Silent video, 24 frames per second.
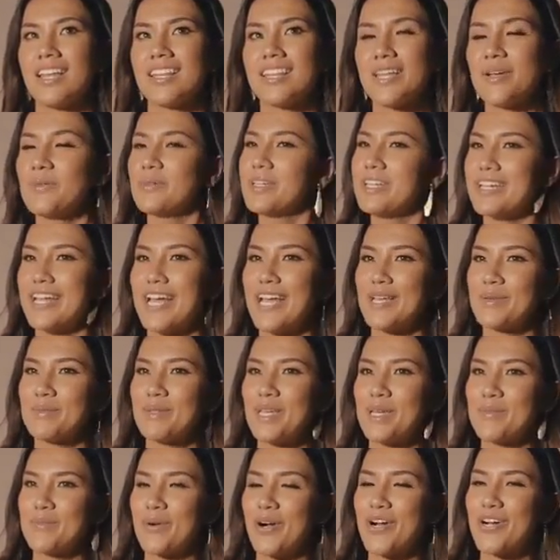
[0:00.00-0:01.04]
they're denying
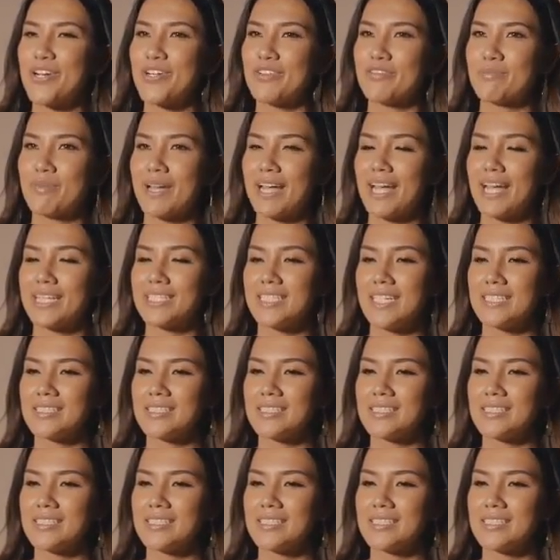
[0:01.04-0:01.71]
me a part of my